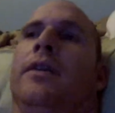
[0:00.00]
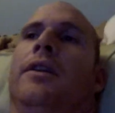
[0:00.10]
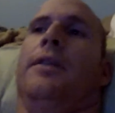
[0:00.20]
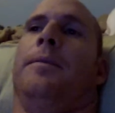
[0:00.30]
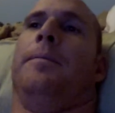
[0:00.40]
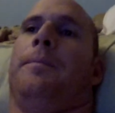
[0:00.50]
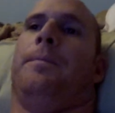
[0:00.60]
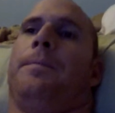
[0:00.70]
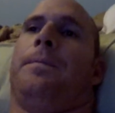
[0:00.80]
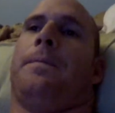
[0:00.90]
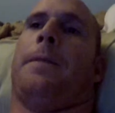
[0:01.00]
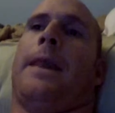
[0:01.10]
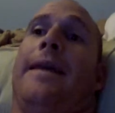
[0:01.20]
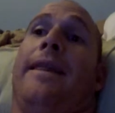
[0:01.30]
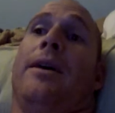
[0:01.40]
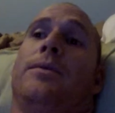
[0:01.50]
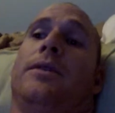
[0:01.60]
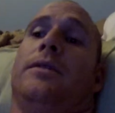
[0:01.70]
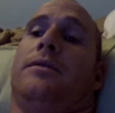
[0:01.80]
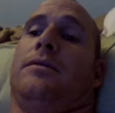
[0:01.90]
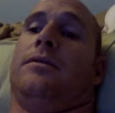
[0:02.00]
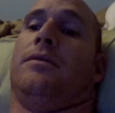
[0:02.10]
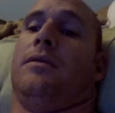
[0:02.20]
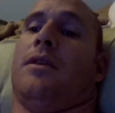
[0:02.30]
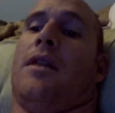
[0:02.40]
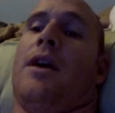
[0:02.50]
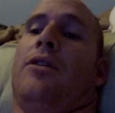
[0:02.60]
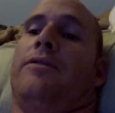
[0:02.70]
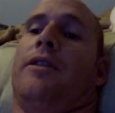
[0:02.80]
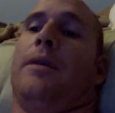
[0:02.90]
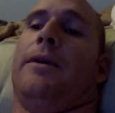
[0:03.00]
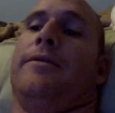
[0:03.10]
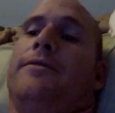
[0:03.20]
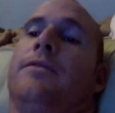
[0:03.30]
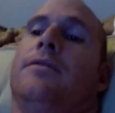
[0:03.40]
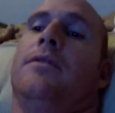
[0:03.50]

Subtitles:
um, and that was fairly painful.